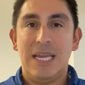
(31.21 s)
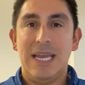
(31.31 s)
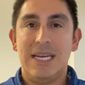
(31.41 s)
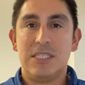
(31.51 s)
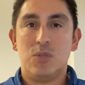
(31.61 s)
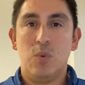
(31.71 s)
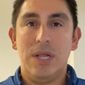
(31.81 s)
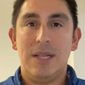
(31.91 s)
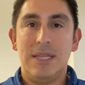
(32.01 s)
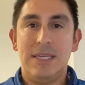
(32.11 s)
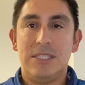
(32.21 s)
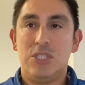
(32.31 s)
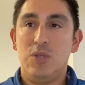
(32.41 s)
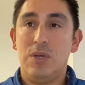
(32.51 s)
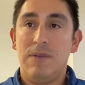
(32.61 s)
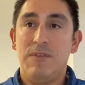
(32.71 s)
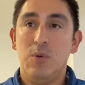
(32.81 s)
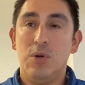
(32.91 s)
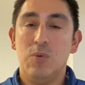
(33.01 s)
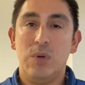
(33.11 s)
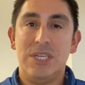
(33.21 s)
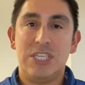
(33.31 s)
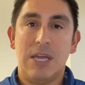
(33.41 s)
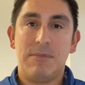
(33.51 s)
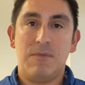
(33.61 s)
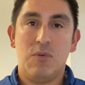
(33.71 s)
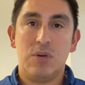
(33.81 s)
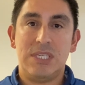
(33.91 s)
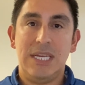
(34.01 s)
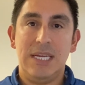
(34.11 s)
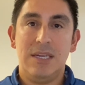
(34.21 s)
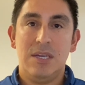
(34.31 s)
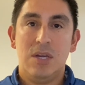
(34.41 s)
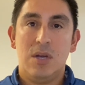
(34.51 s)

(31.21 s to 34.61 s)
And as well as if you were to read Chapter 14